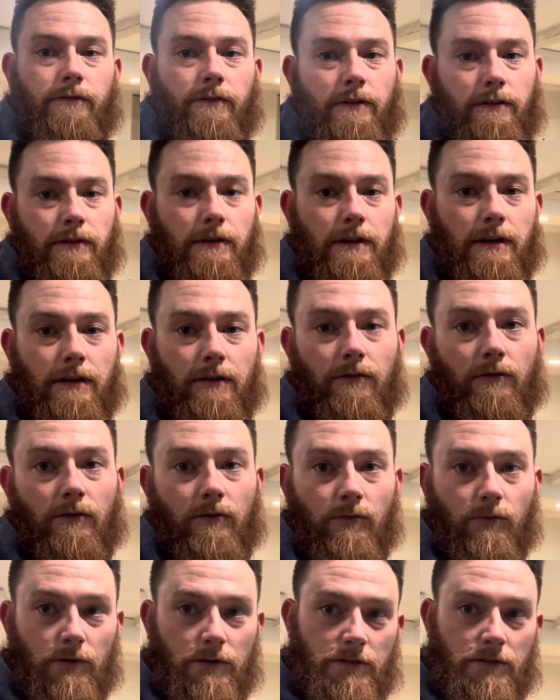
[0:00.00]
And then
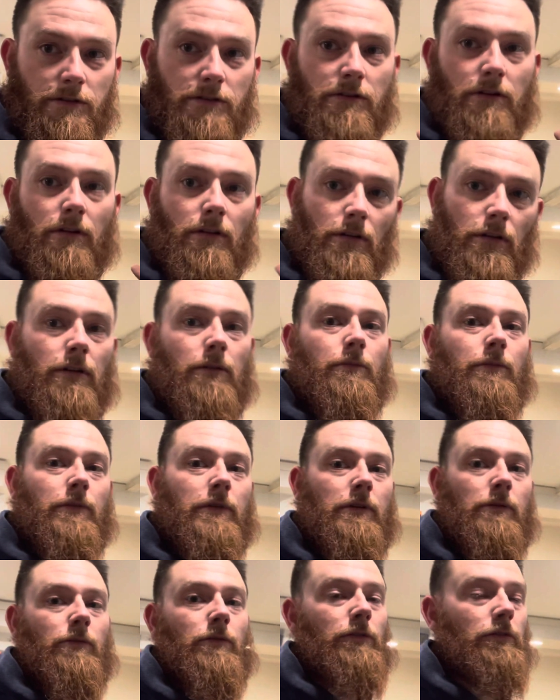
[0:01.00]
once it's all up,
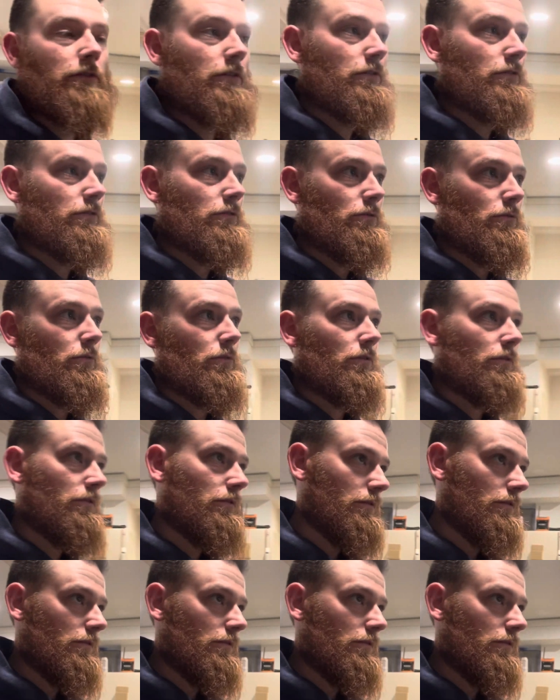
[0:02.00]
then we'll start doing